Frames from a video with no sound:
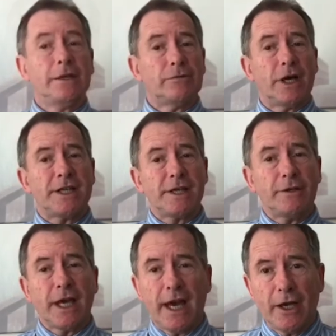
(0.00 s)
Right,
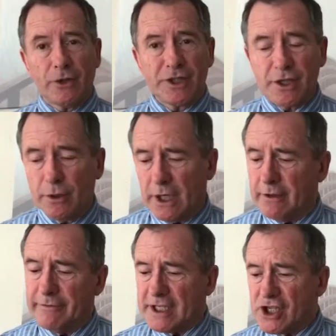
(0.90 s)
okay, on to
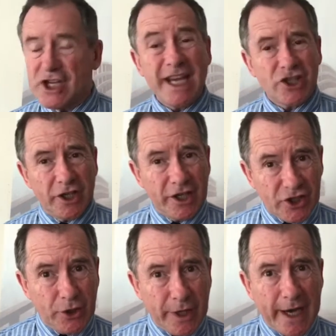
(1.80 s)
a vegetation
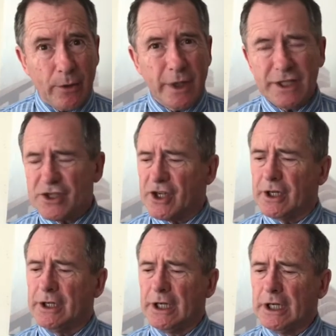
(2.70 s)
issue now, which uh,